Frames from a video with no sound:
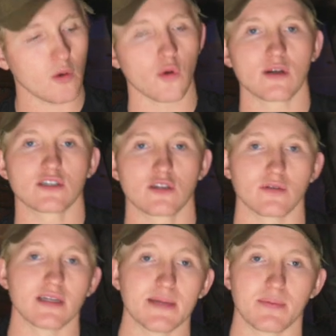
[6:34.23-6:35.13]
Or it's
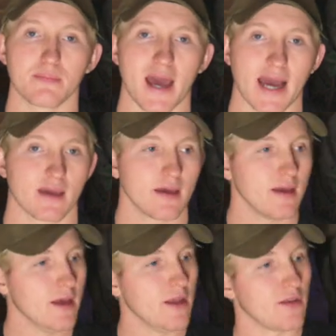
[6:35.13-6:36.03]
doing the dip and pack.
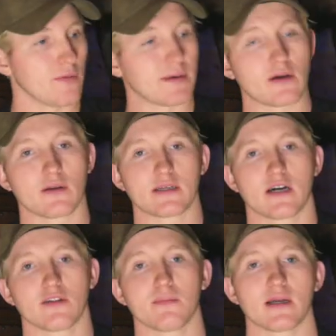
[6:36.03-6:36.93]
They'll be going and
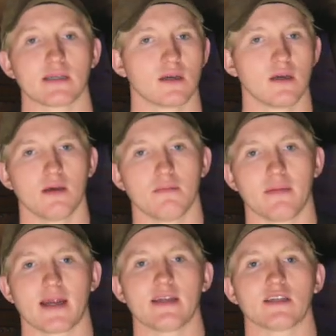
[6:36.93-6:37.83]
telling their buddies,
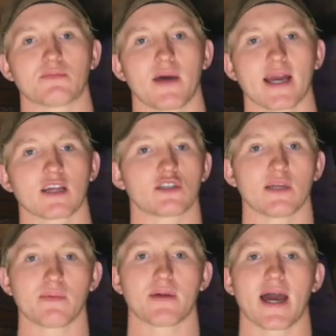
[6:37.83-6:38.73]
man, I did this package,
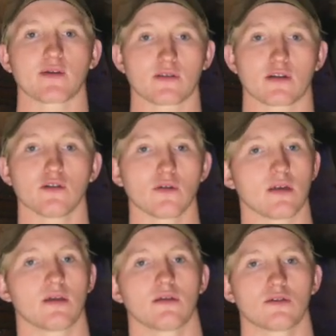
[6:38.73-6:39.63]
dip and pack was
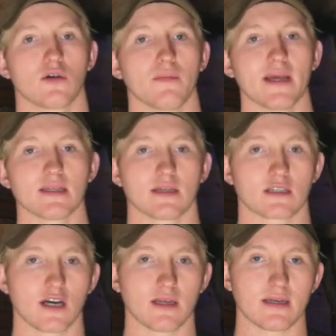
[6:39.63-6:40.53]
included. So amazing. It's
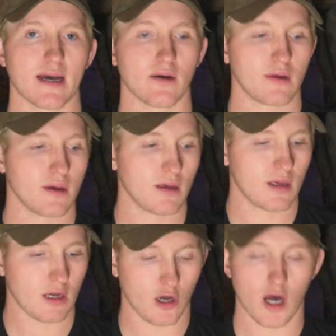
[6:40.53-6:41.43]
cutting down
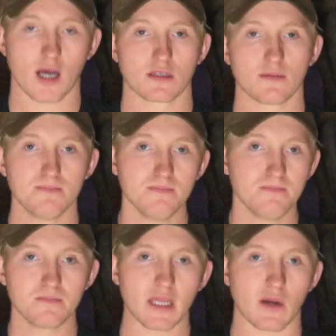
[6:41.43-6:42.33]
cost
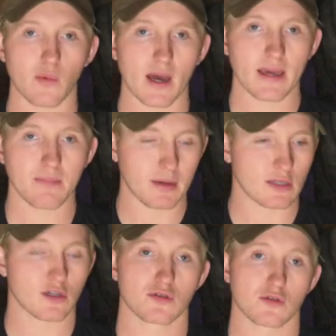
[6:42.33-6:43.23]
in a way, but
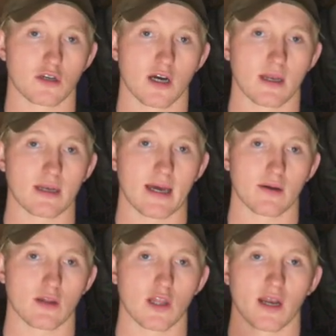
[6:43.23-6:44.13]
it's also cutting
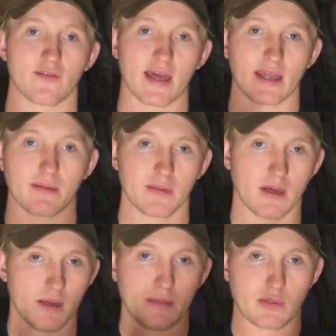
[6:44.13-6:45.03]
down a lot of headache
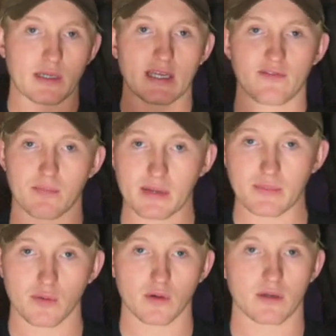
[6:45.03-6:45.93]
between different
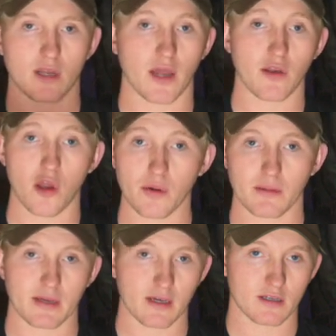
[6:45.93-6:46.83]
people and not
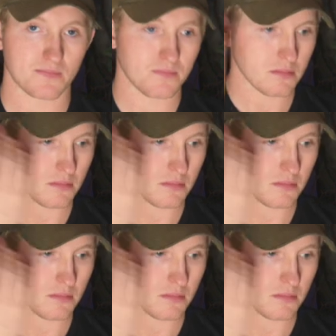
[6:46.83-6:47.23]
knowing because